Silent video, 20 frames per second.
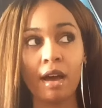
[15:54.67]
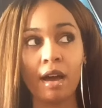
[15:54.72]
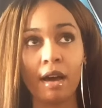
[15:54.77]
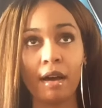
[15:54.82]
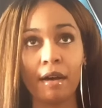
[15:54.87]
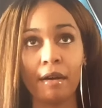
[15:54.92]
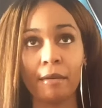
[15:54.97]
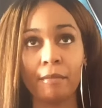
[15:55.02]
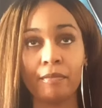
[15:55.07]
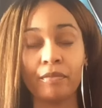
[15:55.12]

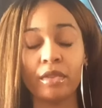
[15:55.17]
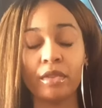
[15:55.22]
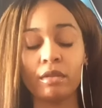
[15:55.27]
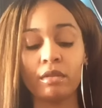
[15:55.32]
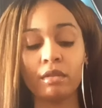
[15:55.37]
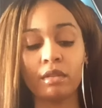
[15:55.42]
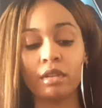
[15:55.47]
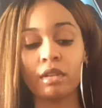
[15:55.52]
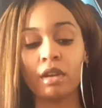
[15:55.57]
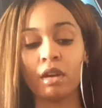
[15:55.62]
Um,
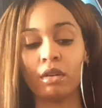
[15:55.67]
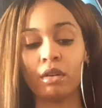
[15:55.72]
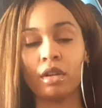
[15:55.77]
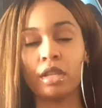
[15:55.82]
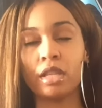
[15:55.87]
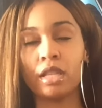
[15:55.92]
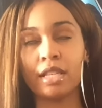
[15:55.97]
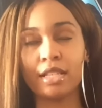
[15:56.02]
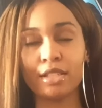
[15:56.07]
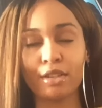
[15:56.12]
hold
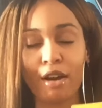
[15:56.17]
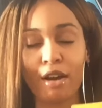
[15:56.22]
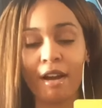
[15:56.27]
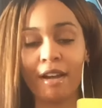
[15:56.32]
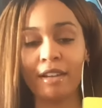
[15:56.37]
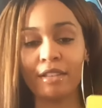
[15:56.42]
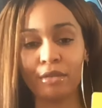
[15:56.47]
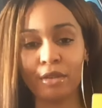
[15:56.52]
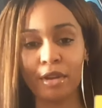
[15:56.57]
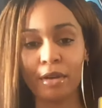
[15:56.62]
on this
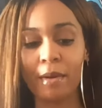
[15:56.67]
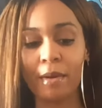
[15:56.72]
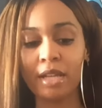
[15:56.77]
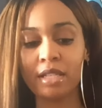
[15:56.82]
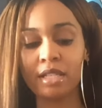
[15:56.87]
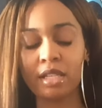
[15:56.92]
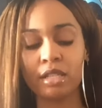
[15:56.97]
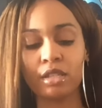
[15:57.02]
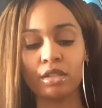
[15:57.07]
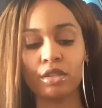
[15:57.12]
card three of
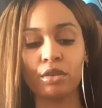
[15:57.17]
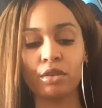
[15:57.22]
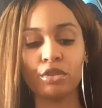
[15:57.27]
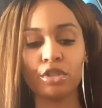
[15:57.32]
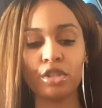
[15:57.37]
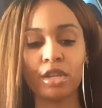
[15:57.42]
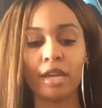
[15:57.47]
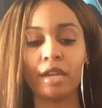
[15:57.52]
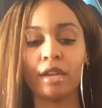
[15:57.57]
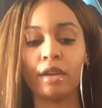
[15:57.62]
wands is
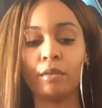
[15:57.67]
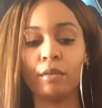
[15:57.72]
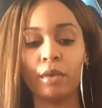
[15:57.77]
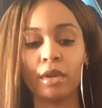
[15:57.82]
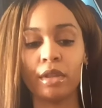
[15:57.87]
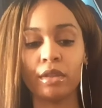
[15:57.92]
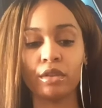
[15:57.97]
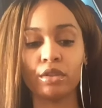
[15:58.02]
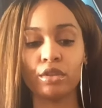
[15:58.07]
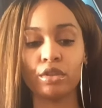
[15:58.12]
associated
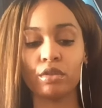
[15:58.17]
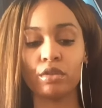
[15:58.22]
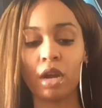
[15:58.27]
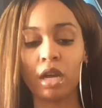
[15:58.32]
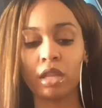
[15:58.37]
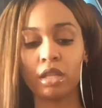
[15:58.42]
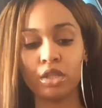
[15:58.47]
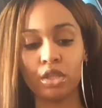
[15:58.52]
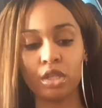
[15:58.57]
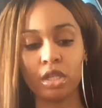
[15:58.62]
with
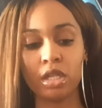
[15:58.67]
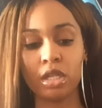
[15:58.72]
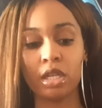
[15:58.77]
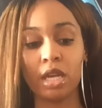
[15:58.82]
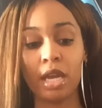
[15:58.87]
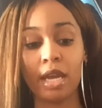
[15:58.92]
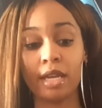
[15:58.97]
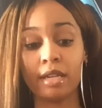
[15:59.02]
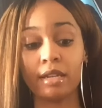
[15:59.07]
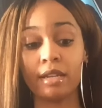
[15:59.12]
astrology
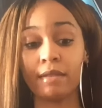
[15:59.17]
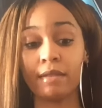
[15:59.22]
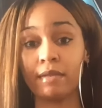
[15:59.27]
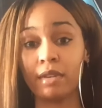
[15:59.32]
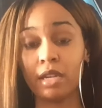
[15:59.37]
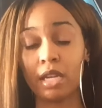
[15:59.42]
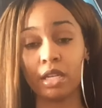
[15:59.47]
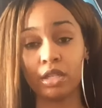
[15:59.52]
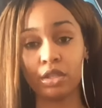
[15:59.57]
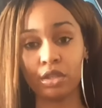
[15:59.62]
and
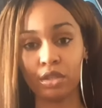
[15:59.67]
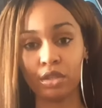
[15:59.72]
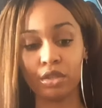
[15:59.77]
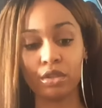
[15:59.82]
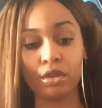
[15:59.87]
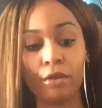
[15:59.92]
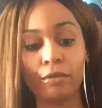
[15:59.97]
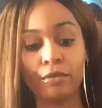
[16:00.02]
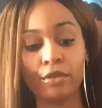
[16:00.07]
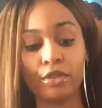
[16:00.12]
divination
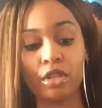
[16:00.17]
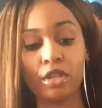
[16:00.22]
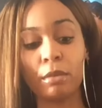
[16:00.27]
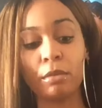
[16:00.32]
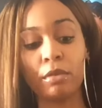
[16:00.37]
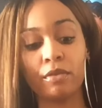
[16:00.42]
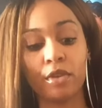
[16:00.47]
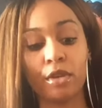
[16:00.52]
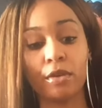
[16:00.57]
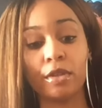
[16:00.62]
for
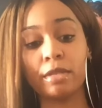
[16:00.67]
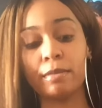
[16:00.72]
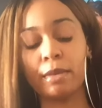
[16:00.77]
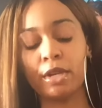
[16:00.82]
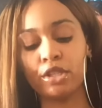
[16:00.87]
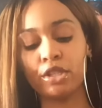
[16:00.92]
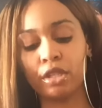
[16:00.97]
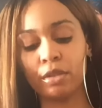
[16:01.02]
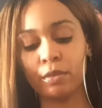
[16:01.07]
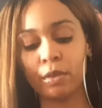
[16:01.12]
some of you
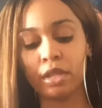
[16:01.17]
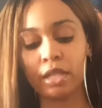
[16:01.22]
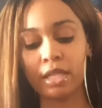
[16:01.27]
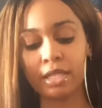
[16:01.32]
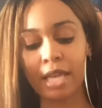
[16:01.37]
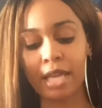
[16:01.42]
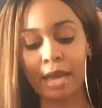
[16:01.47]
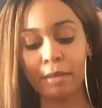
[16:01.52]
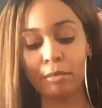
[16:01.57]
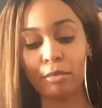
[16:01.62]
especially with
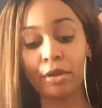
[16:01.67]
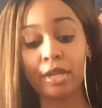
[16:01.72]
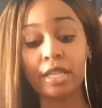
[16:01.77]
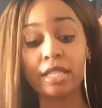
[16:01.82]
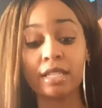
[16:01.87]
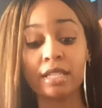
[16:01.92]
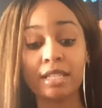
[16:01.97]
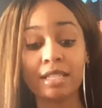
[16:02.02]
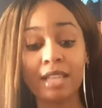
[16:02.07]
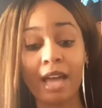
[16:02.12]
this high
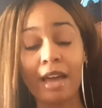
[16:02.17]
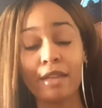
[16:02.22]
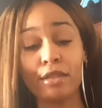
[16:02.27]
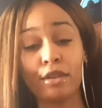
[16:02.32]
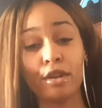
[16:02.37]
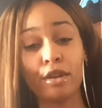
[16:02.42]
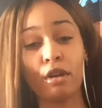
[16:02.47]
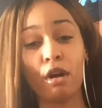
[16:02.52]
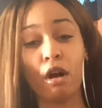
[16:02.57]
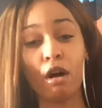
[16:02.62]
priestess either
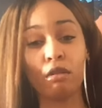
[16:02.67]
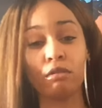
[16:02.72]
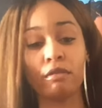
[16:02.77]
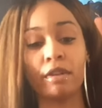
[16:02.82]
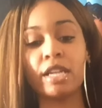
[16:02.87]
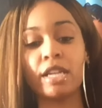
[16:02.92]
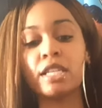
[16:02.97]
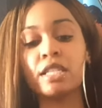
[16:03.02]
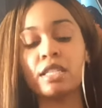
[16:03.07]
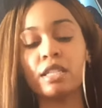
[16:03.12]
you're
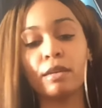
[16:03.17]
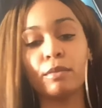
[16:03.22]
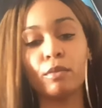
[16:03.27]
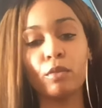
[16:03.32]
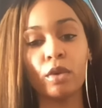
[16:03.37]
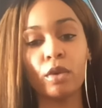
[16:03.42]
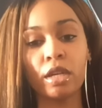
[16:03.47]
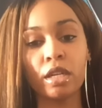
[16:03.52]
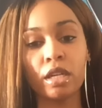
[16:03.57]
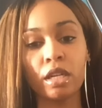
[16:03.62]
already
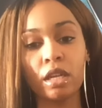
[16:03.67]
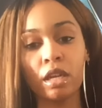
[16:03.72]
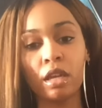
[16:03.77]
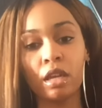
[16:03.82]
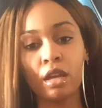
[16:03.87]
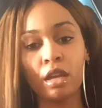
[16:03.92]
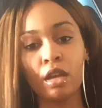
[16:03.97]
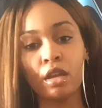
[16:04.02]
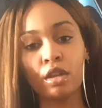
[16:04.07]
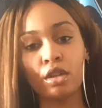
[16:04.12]
someone
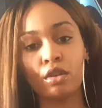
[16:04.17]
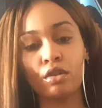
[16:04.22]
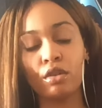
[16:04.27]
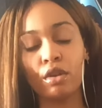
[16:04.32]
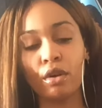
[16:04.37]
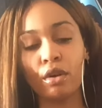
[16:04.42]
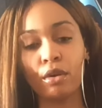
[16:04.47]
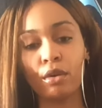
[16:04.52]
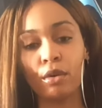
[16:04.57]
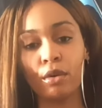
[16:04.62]
you
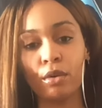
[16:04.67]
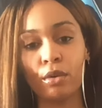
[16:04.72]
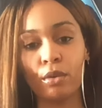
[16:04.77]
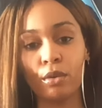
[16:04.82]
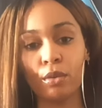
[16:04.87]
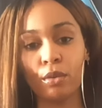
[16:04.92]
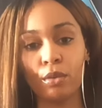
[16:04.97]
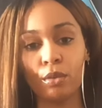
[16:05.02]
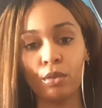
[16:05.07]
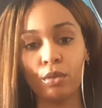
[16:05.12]
know,
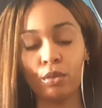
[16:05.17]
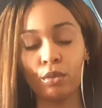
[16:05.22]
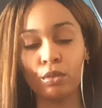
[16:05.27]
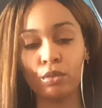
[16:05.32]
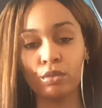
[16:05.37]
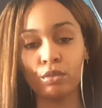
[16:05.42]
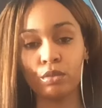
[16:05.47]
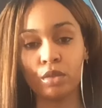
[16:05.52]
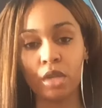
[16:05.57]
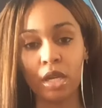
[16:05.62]
who
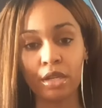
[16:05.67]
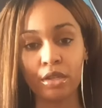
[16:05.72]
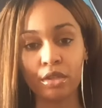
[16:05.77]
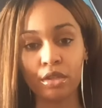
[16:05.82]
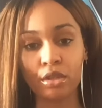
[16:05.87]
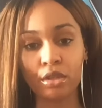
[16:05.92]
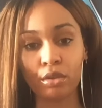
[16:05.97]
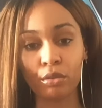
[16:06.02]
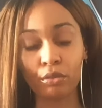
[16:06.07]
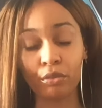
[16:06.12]

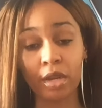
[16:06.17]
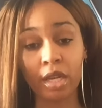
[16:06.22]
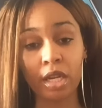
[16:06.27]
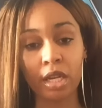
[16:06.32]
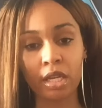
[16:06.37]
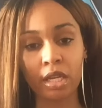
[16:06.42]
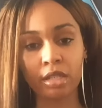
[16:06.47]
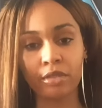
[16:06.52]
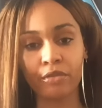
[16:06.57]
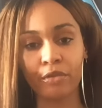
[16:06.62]
does
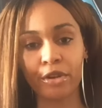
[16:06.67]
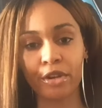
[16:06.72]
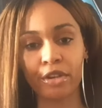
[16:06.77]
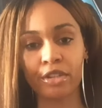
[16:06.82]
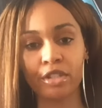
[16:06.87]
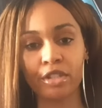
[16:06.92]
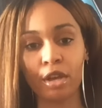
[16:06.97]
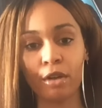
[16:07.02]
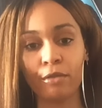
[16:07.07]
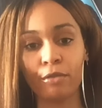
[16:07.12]
readings for
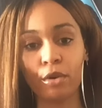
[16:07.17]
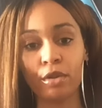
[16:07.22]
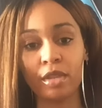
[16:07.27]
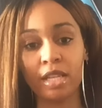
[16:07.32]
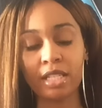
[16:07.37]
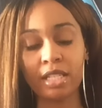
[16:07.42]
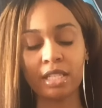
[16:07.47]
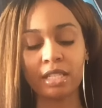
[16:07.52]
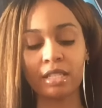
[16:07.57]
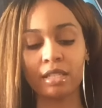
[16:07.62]
yourself, or
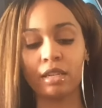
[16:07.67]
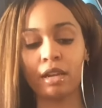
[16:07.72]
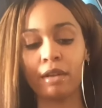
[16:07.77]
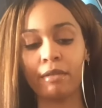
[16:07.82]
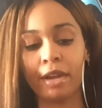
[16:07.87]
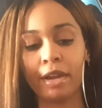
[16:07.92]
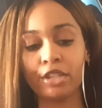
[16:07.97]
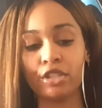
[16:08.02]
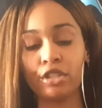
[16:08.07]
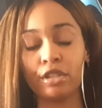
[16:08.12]
this is a
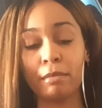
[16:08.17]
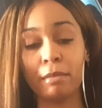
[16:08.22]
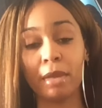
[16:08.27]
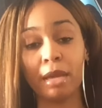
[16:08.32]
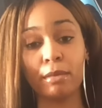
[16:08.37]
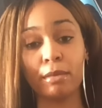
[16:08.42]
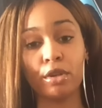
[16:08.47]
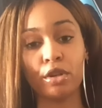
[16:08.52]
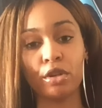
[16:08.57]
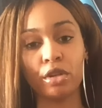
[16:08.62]
direction that
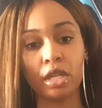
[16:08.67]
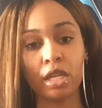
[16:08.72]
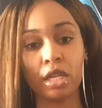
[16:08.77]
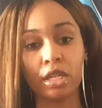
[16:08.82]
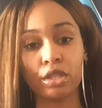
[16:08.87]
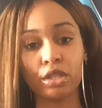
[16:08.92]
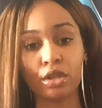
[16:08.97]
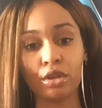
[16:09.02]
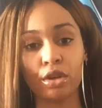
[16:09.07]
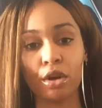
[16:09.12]
maybe you're needing
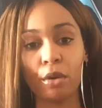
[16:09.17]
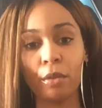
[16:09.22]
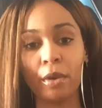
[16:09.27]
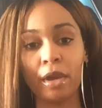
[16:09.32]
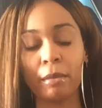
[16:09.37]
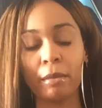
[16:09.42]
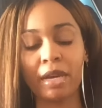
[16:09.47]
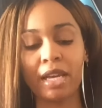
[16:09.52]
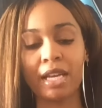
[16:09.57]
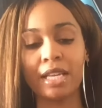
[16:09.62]
to go
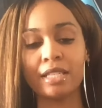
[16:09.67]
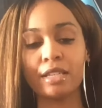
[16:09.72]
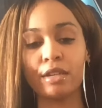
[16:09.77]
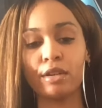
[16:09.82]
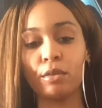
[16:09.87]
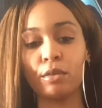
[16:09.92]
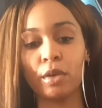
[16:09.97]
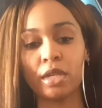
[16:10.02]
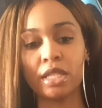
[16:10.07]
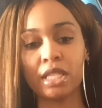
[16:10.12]
in because
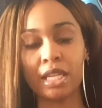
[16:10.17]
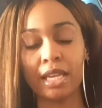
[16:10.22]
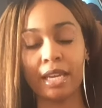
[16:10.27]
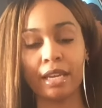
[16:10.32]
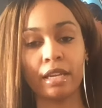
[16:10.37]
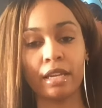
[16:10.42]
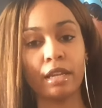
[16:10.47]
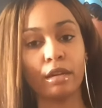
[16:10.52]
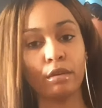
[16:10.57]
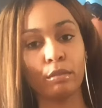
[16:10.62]
it'll once
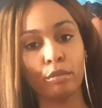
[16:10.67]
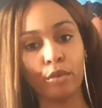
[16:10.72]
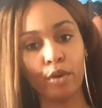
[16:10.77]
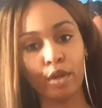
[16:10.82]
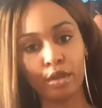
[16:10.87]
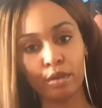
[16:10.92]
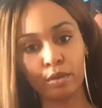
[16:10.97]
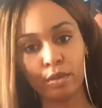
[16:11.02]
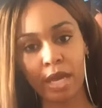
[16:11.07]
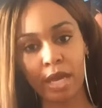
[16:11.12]
again it'll
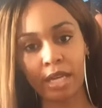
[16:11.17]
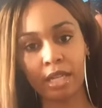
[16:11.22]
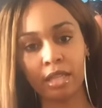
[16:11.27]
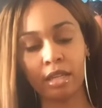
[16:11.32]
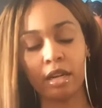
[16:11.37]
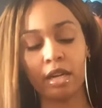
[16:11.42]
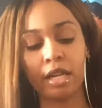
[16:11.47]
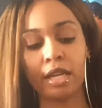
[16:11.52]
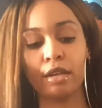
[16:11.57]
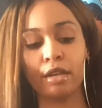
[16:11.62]
bring you that
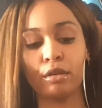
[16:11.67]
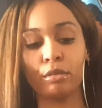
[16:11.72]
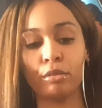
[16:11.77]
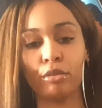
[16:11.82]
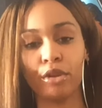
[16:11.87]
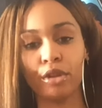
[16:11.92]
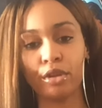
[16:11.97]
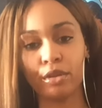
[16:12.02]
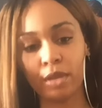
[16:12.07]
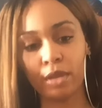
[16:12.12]
clarity, it'll
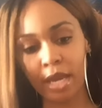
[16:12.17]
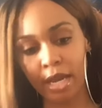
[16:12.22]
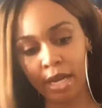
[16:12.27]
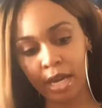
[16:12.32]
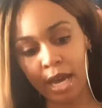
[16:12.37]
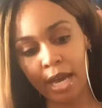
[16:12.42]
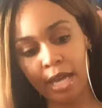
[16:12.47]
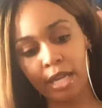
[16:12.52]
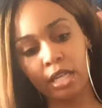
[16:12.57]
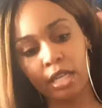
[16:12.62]
bring you that
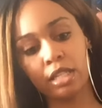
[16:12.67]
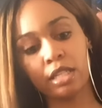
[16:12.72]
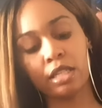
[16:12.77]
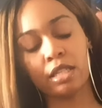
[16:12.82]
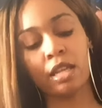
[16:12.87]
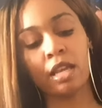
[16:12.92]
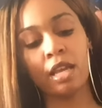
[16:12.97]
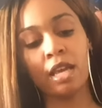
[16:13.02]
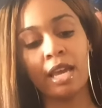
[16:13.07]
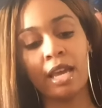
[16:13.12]

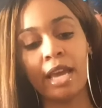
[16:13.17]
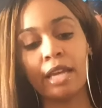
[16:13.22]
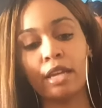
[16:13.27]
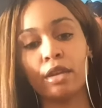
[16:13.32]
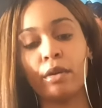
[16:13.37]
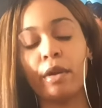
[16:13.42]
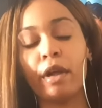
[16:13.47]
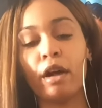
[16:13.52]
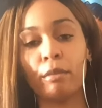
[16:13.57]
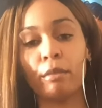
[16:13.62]
guidance, and
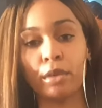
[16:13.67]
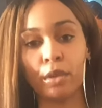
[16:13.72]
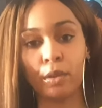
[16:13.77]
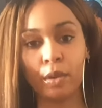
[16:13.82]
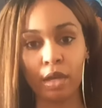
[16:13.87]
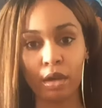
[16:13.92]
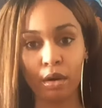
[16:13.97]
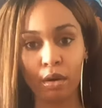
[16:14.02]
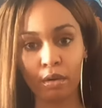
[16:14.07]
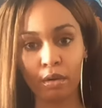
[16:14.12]
it'll help you
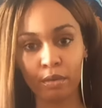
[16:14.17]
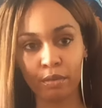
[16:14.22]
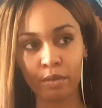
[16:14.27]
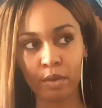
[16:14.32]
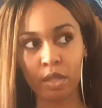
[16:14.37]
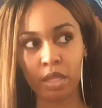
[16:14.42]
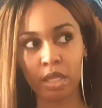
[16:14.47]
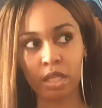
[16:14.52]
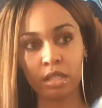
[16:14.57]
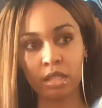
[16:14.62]
get
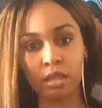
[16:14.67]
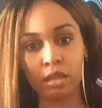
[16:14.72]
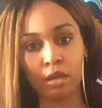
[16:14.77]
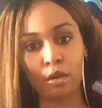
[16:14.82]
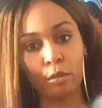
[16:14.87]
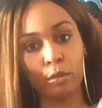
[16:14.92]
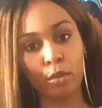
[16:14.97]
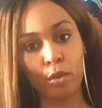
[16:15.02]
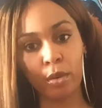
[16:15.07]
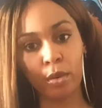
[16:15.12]
over this
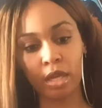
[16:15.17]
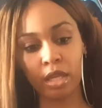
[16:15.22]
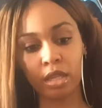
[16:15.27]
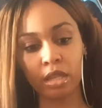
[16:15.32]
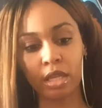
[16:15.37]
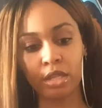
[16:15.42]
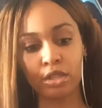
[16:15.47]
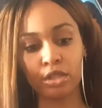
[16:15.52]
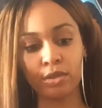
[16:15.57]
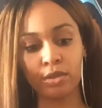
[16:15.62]
low point
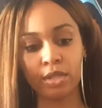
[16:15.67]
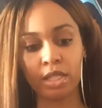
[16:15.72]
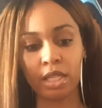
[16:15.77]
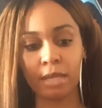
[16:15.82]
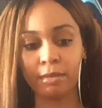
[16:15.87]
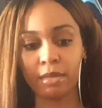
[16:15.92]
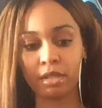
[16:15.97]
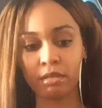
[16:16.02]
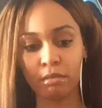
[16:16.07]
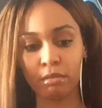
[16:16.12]
that you
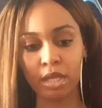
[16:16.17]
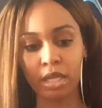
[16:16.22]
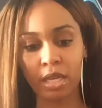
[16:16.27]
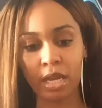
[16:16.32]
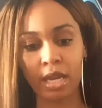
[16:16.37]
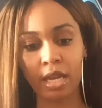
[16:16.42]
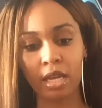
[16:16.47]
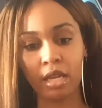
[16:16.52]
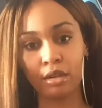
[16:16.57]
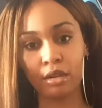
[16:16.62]
seem to be
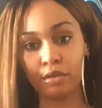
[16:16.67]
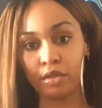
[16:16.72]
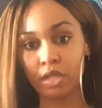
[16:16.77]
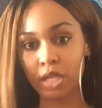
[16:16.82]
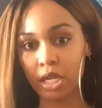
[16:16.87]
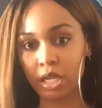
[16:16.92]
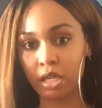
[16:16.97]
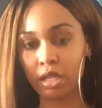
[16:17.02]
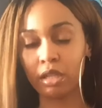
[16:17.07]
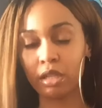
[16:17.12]
at
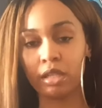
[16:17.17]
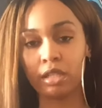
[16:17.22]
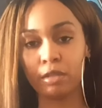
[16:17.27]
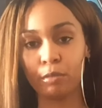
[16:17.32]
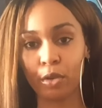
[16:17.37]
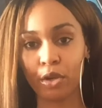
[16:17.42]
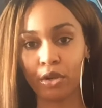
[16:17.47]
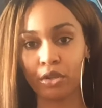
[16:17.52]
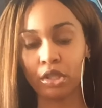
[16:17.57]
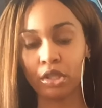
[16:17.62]
energetically,
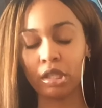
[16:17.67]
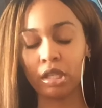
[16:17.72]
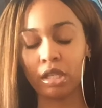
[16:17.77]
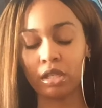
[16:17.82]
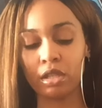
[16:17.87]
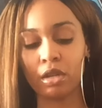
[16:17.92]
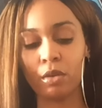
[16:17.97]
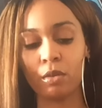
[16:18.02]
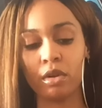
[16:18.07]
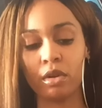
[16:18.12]
spiritually,
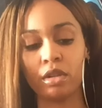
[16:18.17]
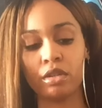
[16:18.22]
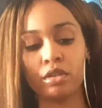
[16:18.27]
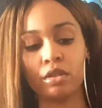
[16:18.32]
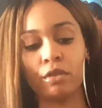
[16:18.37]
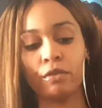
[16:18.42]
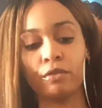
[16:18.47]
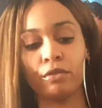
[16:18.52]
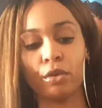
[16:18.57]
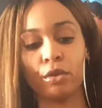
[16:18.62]
so on and
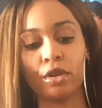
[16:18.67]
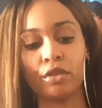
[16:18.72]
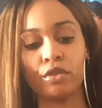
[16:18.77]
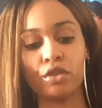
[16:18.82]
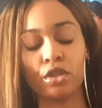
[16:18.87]
so forth.